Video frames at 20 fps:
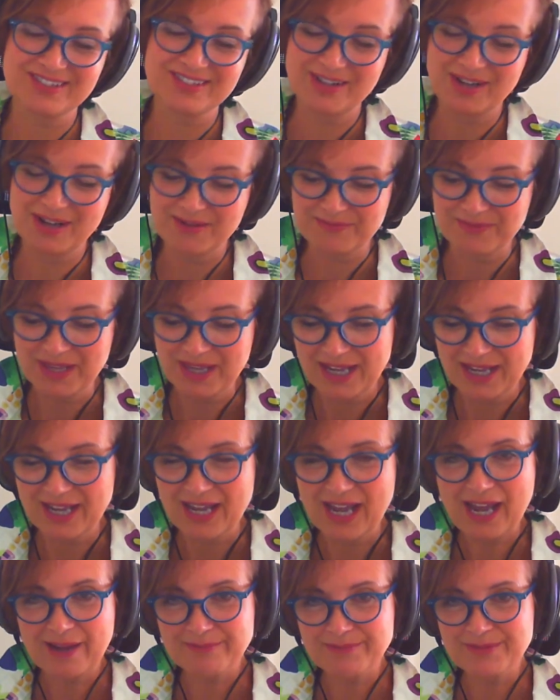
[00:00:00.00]
time?
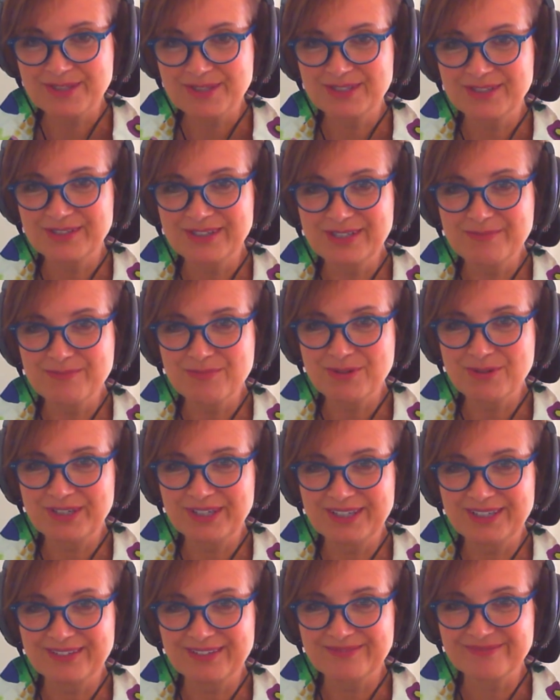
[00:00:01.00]
Absolutely
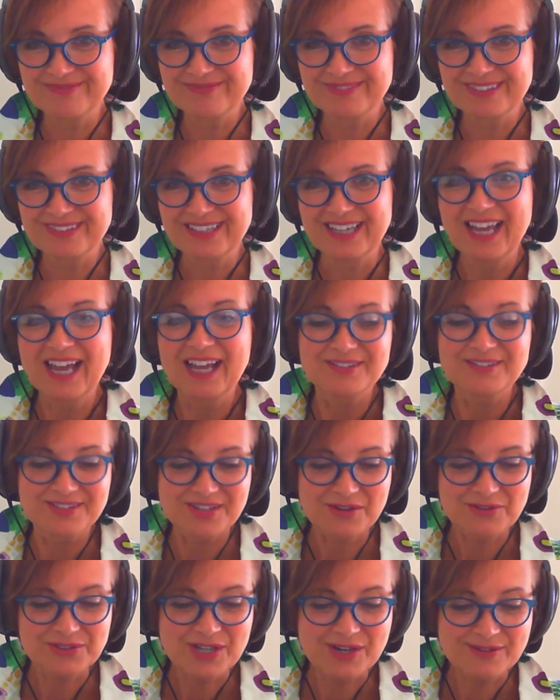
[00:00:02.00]
brilliant.
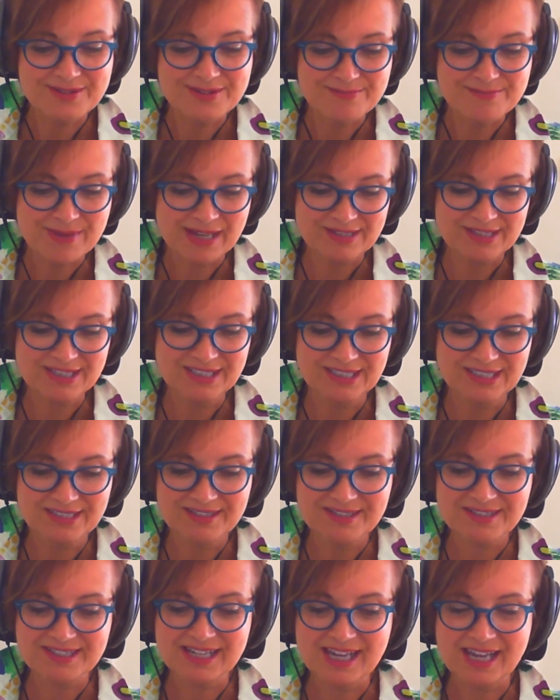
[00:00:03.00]
So going back to
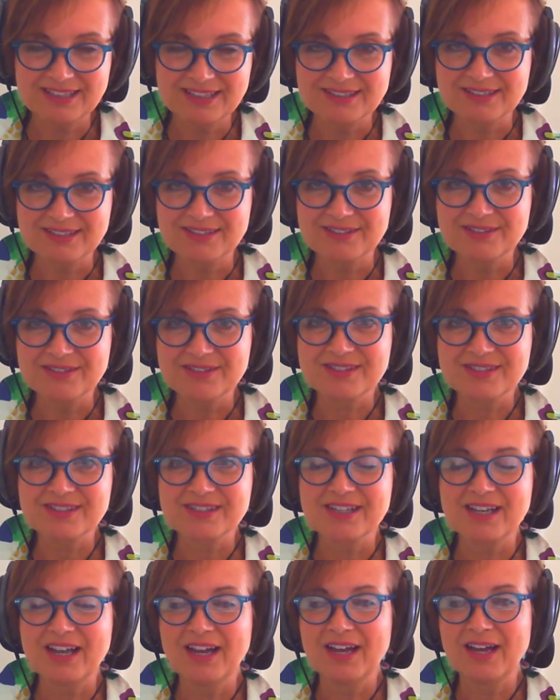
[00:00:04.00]
these
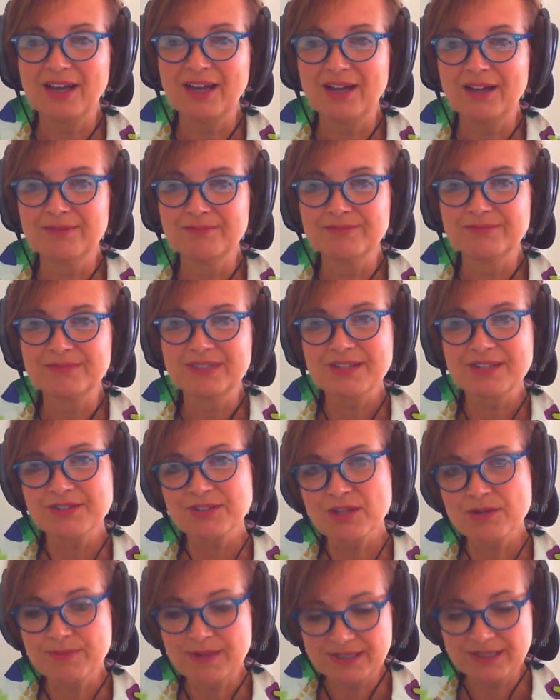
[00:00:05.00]
standards, let's
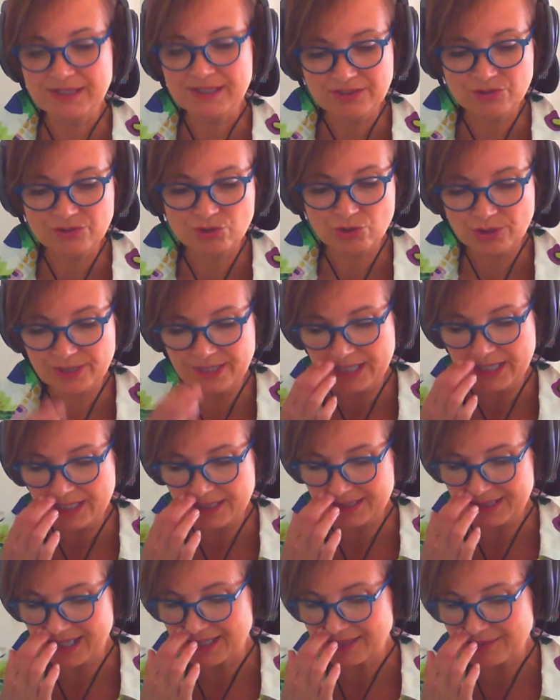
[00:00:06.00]
go back to the tree
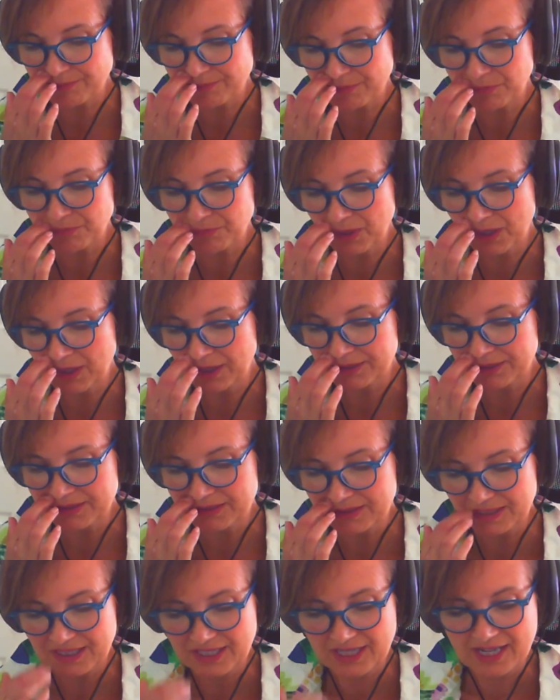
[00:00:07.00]
assessment
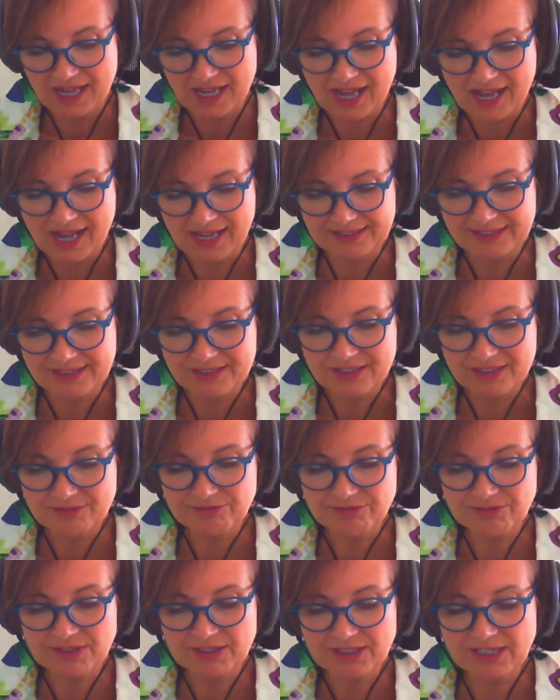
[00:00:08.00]
one and the
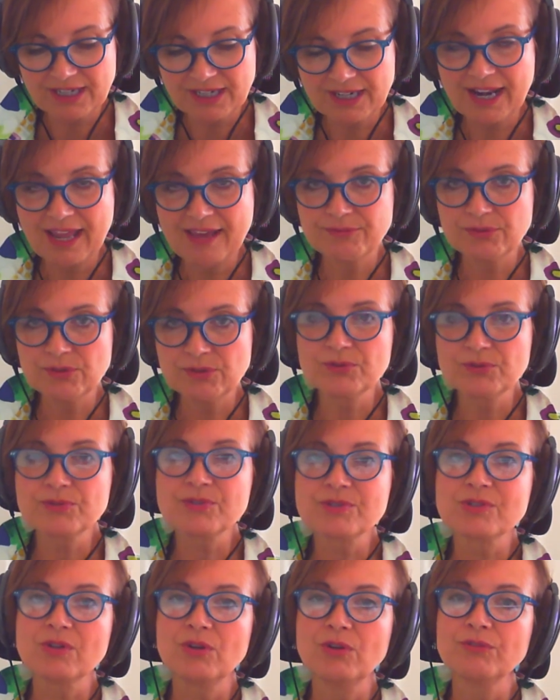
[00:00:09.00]
different
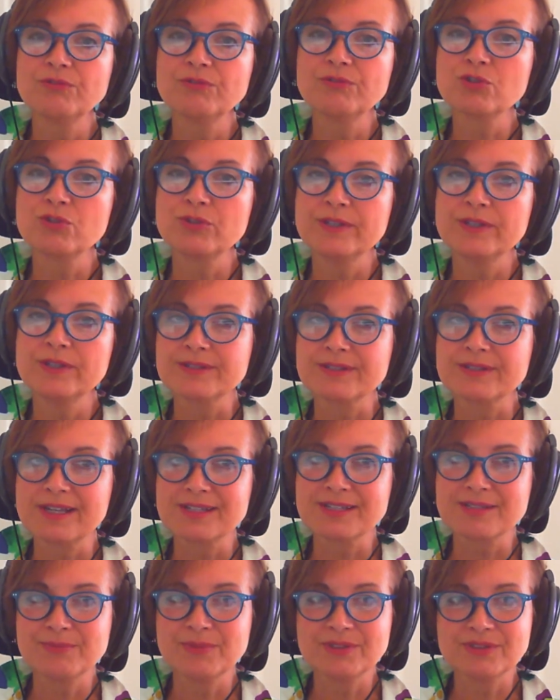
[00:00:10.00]
levels of tree
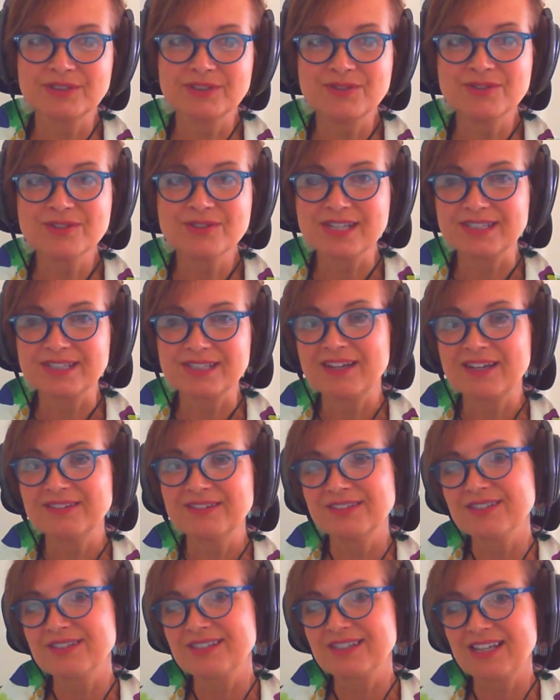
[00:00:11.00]
assessment that you set out
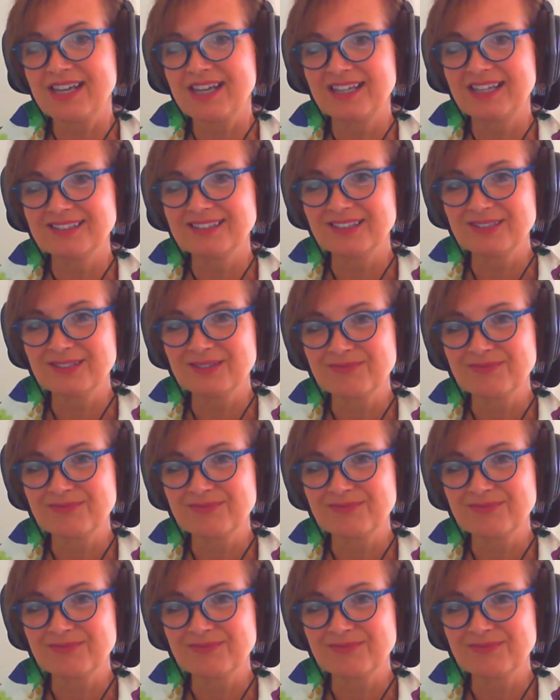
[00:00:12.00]
in the standard.